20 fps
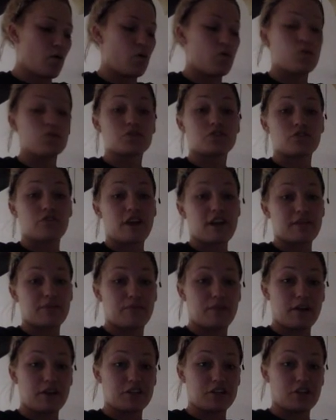hold direct
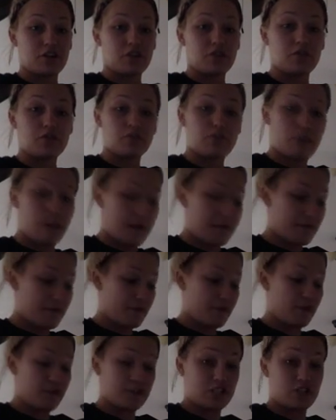pressure. I
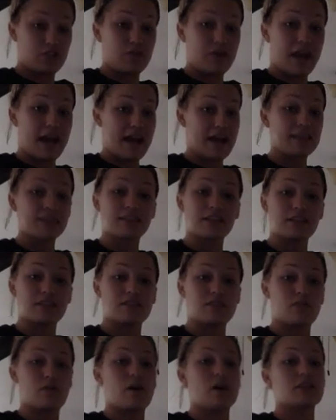prefer two hands because
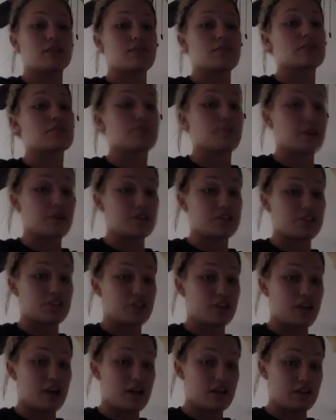you want as much
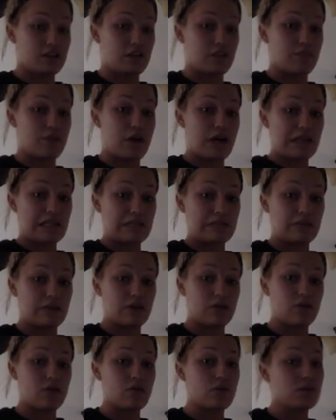pressure as you can possibly
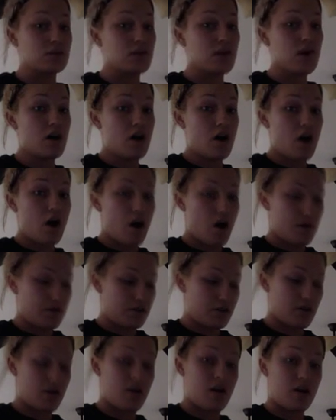hold on
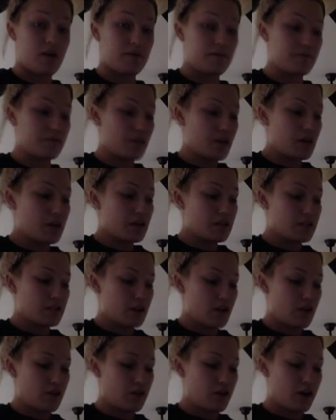their arm.
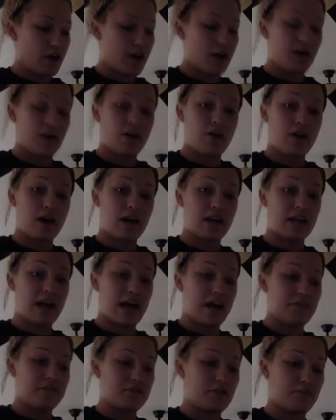So you're going to go ahead and
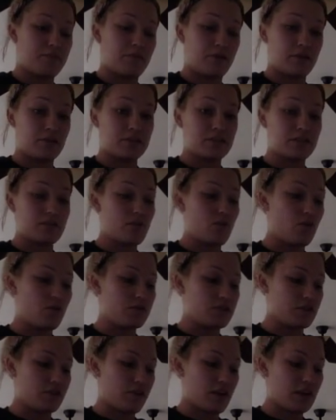have your person
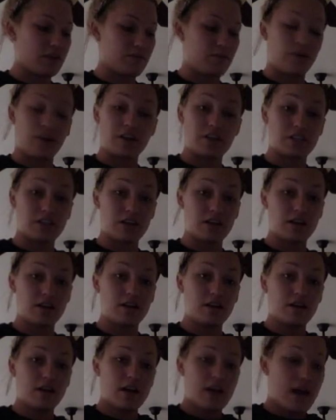hold direct pressure,
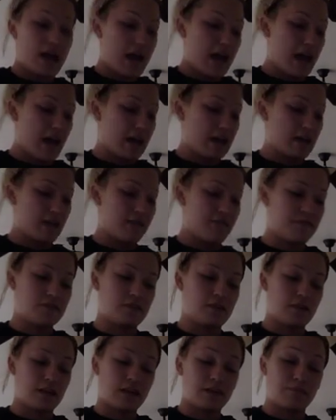and if
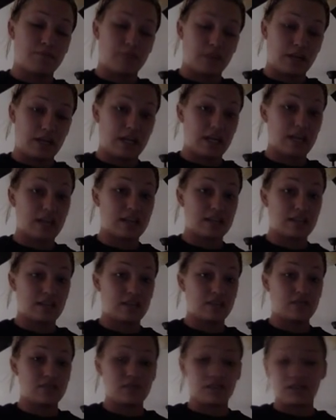the bleeding
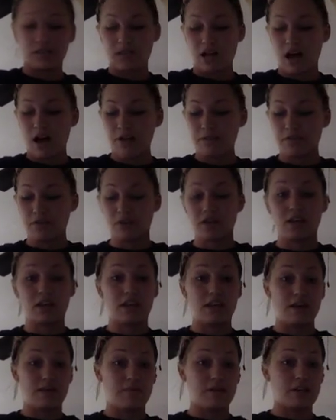continues to stop, you can
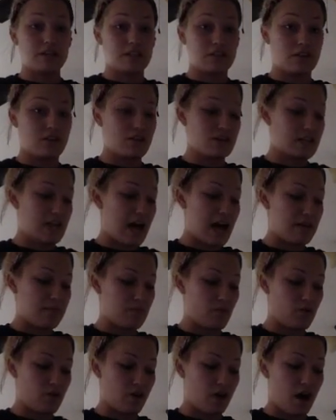keep continuing to add
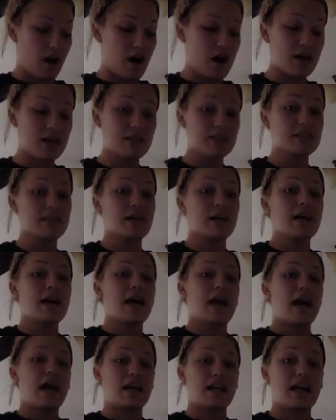more gauze,
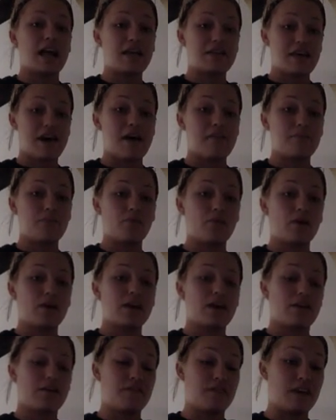and at that
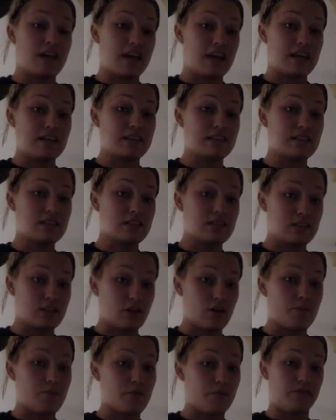point, if it is
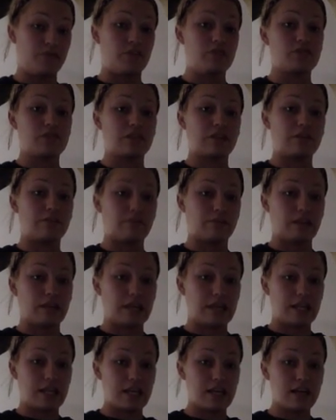still profusely
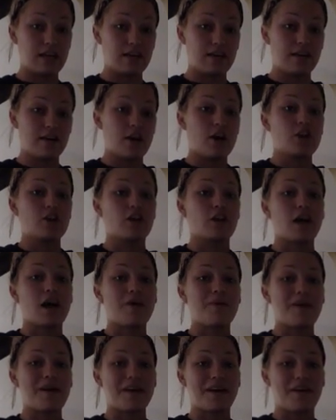bleeding, you're going
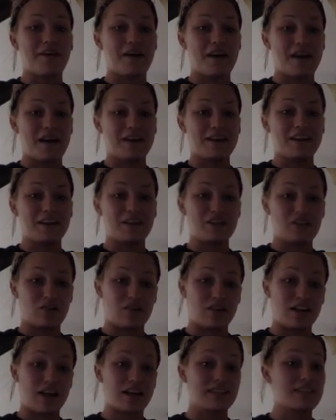to want to go ahead and do
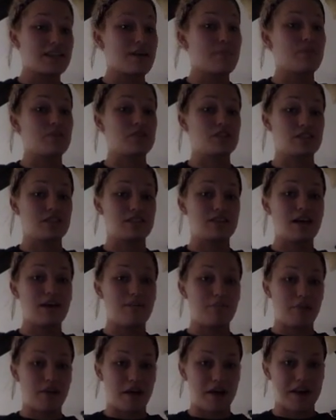our next step, which is
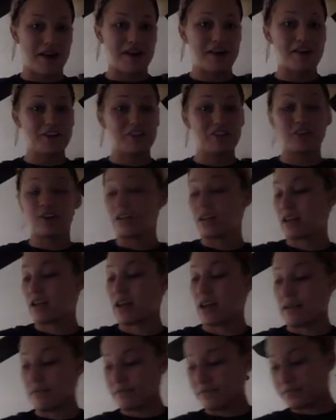applying a
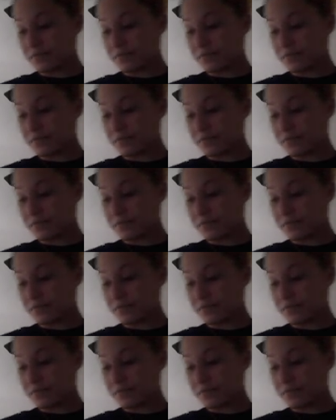tourniquet.